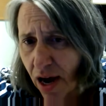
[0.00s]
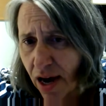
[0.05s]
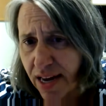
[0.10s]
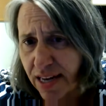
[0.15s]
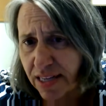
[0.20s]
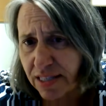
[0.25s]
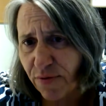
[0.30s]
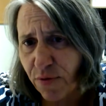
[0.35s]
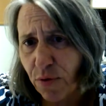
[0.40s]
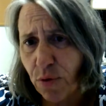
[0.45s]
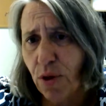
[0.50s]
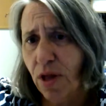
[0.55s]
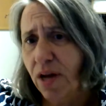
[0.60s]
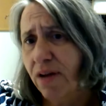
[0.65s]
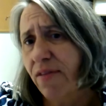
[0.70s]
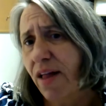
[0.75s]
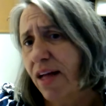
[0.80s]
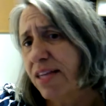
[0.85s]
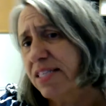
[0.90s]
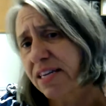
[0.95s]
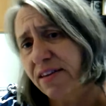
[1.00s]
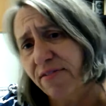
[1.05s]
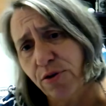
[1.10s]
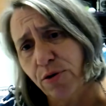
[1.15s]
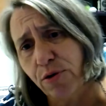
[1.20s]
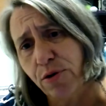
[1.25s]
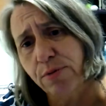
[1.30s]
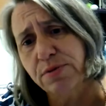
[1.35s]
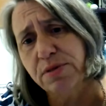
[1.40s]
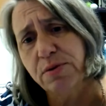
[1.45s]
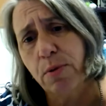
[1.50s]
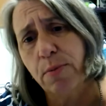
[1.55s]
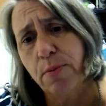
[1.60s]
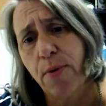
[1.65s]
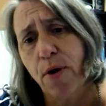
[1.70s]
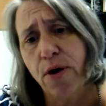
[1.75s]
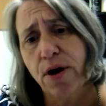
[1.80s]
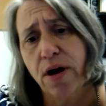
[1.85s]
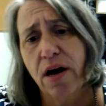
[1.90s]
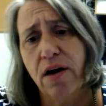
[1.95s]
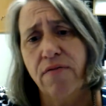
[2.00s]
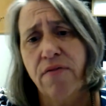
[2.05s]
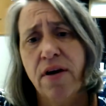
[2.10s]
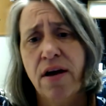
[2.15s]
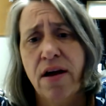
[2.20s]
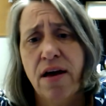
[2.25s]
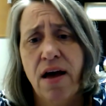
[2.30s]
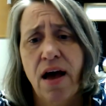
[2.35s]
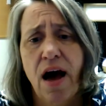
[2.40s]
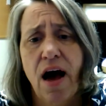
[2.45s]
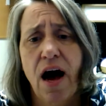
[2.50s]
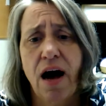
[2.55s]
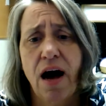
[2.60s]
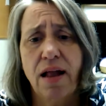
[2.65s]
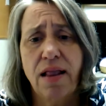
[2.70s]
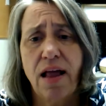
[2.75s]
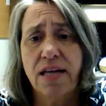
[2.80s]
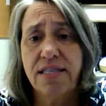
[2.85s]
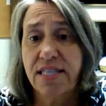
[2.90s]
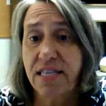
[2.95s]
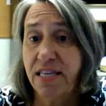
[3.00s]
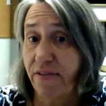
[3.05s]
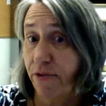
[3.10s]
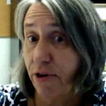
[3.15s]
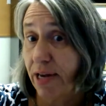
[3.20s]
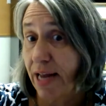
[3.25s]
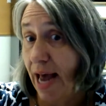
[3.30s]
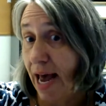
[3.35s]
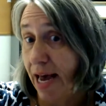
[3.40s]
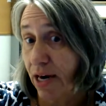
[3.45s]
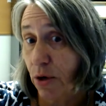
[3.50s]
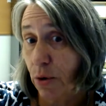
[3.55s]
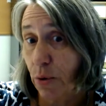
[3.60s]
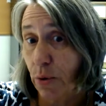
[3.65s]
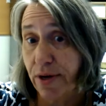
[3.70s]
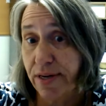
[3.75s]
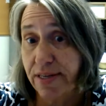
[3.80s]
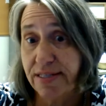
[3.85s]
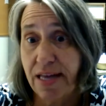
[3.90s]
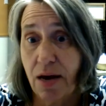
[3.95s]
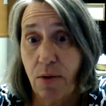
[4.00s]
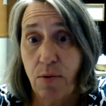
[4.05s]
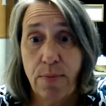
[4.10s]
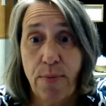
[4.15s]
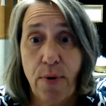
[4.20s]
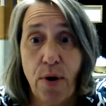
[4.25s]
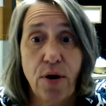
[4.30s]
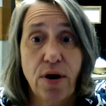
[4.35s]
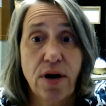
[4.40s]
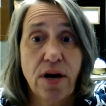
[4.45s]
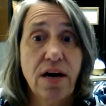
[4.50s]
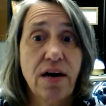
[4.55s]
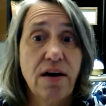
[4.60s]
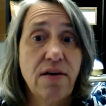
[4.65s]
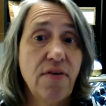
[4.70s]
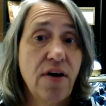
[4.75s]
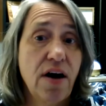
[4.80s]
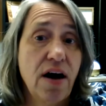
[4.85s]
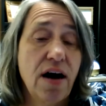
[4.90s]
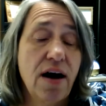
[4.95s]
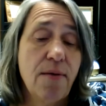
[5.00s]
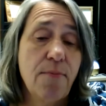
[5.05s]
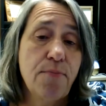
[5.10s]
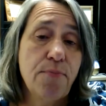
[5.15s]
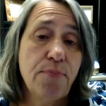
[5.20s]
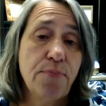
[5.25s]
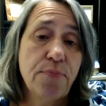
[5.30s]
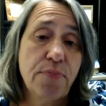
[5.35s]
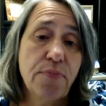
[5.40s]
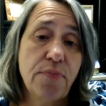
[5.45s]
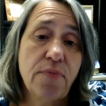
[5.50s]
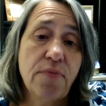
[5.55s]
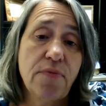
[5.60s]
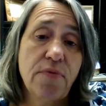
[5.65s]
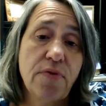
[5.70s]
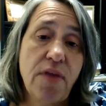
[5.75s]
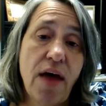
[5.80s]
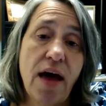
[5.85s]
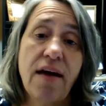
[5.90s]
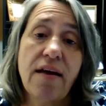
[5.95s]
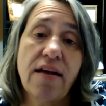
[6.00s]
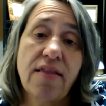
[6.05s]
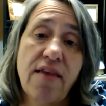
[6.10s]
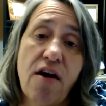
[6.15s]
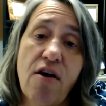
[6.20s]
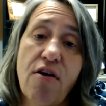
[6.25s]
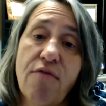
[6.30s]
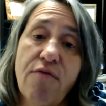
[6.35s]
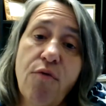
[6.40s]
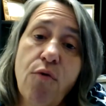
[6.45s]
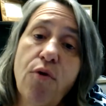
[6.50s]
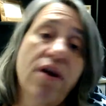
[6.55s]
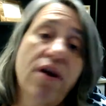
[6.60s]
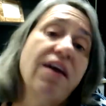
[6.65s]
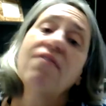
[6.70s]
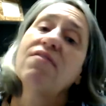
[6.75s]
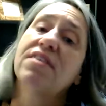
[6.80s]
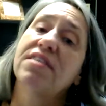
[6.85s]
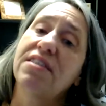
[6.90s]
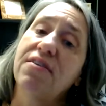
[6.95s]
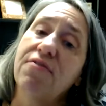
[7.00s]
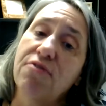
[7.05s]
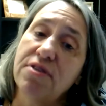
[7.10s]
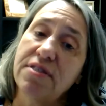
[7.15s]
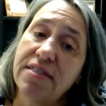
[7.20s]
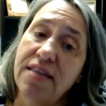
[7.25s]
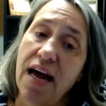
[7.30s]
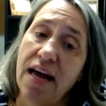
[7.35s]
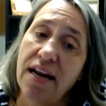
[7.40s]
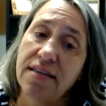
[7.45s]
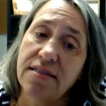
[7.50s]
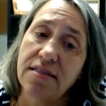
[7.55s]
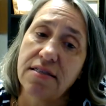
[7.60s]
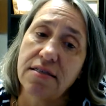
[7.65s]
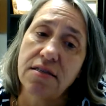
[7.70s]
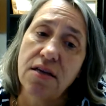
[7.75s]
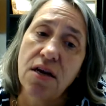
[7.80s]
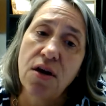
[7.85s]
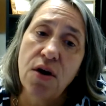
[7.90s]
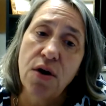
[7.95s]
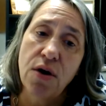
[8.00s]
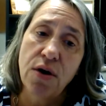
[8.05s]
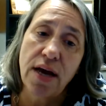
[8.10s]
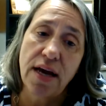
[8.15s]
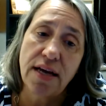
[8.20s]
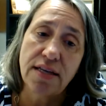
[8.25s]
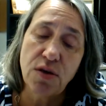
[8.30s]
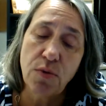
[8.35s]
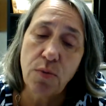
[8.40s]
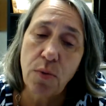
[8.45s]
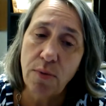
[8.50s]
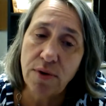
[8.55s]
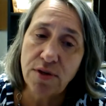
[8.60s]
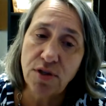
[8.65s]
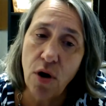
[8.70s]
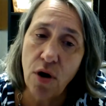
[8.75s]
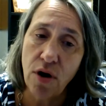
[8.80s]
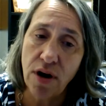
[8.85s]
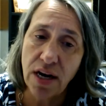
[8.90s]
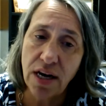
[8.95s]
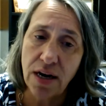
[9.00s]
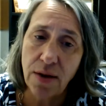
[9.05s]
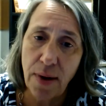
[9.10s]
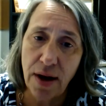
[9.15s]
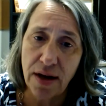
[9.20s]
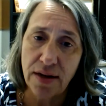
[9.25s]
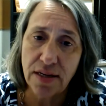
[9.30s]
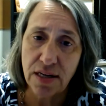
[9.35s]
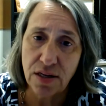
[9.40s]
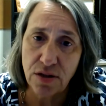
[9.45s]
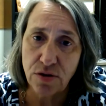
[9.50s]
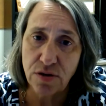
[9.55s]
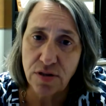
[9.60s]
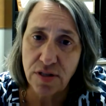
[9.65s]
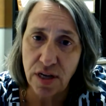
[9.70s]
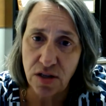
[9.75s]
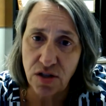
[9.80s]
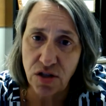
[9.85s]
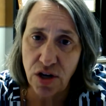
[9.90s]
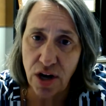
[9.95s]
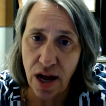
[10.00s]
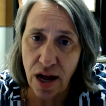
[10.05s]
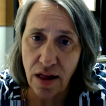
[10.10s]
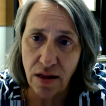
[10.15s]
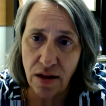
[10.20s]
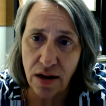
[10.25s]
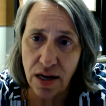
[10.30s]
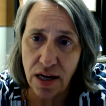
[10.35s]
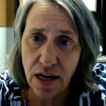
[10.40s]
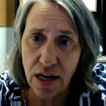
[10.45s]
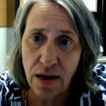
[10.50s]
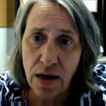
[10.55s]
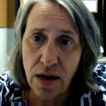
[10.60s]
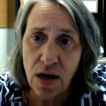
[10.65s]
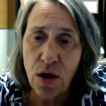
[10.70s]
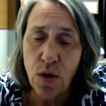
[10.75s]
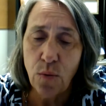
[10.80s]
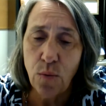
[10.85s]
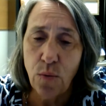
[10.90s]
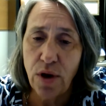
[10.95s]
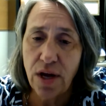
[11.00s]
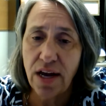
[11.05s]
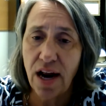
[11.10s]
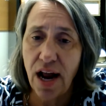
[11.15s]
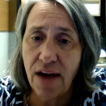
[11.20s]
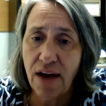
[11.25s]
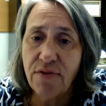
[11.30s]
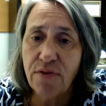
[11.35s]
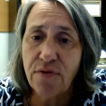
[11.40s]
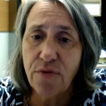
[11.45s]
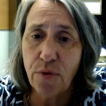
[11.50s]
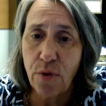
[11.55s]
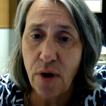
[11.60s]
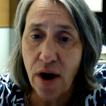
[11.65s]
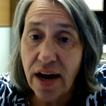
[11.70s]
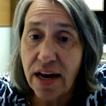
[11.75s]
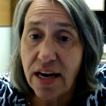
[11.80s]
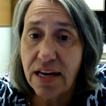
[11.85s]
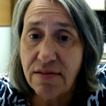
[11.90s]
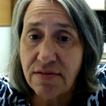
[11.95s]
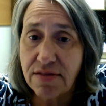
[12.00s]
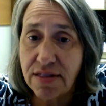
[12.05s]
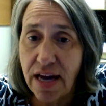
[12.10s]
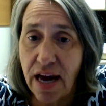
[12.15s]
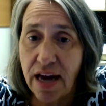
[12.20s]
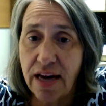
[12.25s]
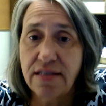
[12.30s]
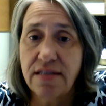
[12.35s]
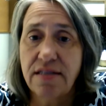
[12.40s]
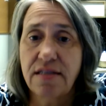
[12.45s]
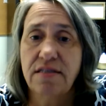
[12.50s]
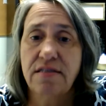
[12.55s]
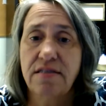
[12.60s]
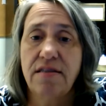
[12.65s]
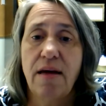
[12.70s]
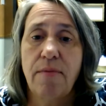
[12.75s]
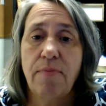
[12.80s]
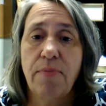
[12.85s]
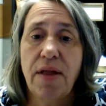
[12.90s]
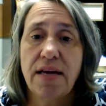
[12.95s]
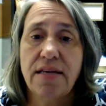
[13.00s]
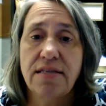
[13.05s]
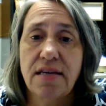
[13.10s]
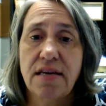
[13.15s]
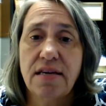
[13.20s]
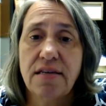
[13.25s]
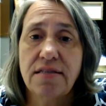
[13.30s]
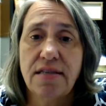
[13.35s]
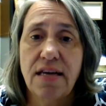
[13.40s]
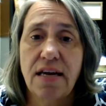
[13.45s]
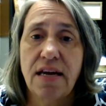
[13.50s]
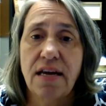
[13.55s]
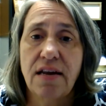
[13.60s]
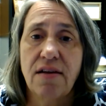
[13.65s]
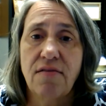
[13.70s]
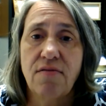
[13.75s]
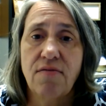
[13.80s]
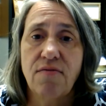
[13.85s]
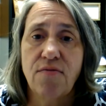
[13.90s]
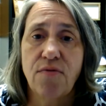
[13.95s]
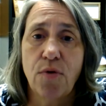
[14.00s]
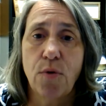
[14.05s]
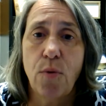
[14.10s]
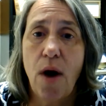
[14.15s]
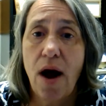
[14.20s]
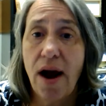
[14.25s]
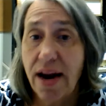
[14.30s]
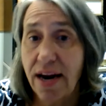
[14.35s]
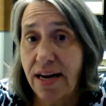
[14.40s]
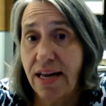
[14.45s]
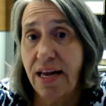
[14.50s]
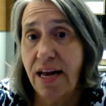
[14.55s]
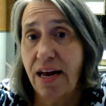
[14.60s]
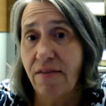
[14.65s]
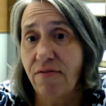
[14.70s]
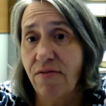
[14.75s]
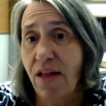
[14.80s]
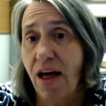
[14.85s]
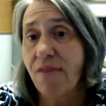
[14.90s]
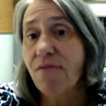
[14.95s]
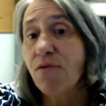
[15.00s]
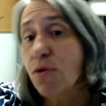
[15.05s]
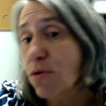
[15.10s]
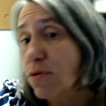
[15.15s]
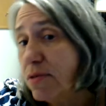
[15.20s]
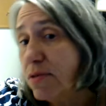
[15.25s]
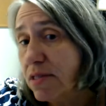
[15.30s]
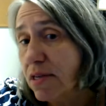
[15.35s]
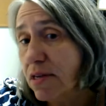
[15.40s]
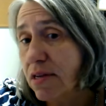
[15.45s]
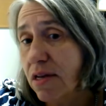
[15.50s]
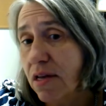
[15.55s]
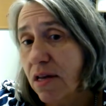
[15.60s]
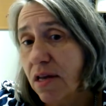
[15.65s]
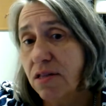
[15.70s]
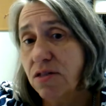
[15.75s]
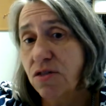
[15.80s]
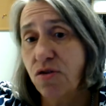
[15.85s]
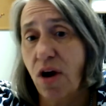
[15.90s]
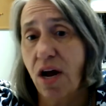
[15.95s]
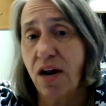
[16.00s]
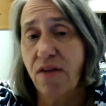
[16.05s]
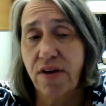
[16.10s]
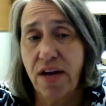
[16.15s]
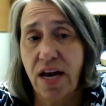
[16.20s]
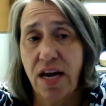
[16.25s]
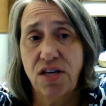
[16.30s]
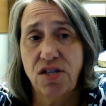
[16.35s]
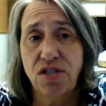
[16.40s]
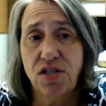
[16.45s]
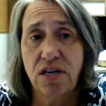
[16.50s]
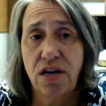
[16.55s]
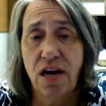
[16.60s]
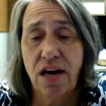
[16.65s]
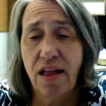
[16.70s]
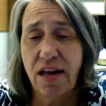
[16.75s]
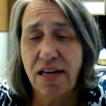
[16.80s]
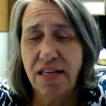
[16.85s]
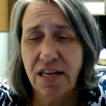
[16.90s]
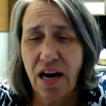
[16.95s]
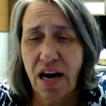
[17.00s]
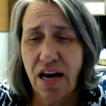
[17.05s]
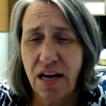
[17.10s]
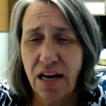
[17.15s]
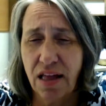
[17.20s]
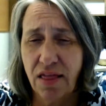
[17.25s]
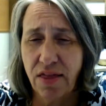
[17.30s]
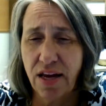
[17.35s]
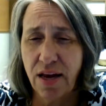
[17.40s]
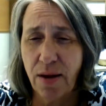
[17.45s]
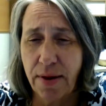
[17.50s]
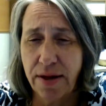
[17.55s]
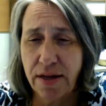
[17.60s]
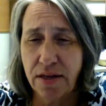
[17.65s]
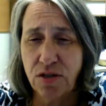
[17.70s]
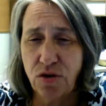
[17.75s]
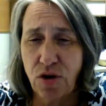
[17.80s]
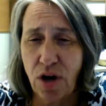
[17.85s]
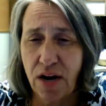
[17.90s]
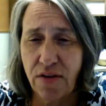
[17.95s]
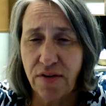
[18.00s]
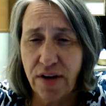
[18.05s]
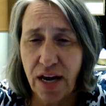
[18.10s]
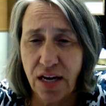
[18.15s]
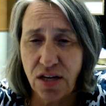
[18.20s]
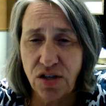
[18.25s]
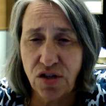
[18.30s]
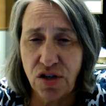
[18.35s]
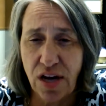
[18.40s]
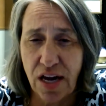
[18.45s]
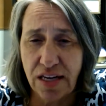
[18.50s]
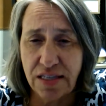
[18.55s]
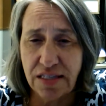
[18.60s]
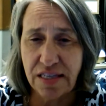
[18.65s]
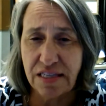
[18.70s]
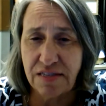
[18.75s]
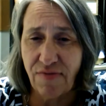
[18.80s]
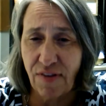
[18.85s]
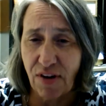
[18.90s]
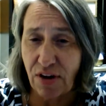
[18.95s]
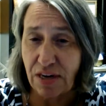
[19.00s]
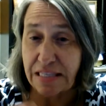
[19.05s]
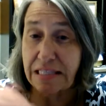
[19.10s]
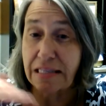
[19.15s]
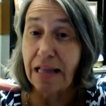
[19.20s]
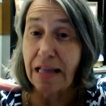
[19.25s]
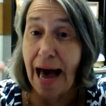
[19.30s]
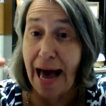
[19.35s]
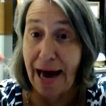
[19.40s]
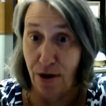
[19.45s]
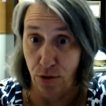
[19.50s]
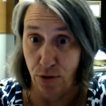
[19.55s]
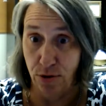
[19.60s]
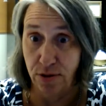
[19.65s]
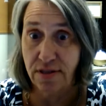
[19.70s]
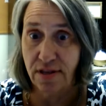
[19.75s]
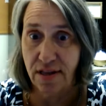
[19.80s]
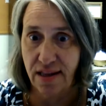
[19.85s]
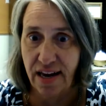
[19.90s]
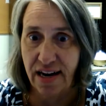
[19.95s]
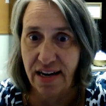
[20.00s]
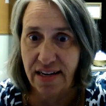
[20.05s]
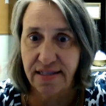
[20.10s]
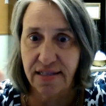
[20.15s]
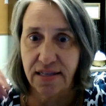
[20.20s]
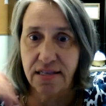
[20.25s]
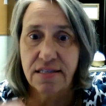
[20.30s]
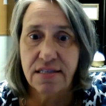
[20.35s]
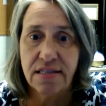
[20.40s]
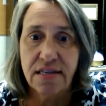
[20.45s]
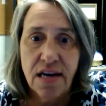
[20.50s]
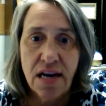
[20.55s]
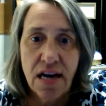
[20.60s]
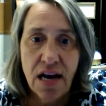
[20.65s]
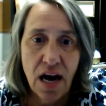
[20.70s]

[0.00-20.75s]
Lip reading: is full of lots of different groups that we're part of, lots of different categories that we're part of, that therefore give us different statuses. Okay, so when we're talking about intersectionality, we can have a variety of statuses that place us in variety of levels in stratification. I like to kind of think about stratification as these various ladders that exist